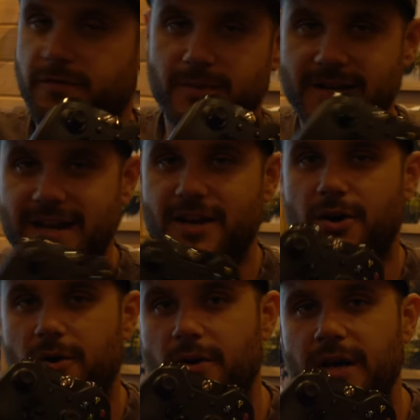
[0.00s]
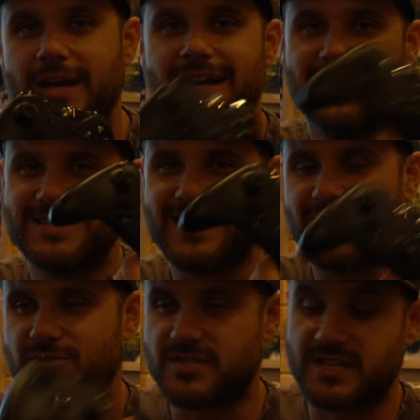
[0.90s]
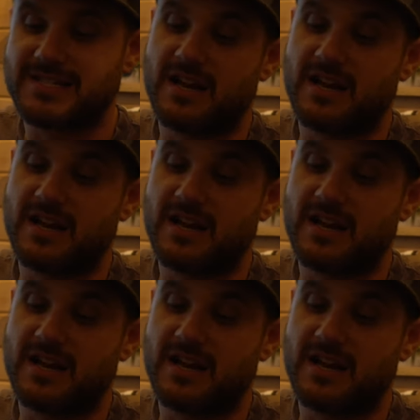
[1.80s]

from Nintendo instead of use this.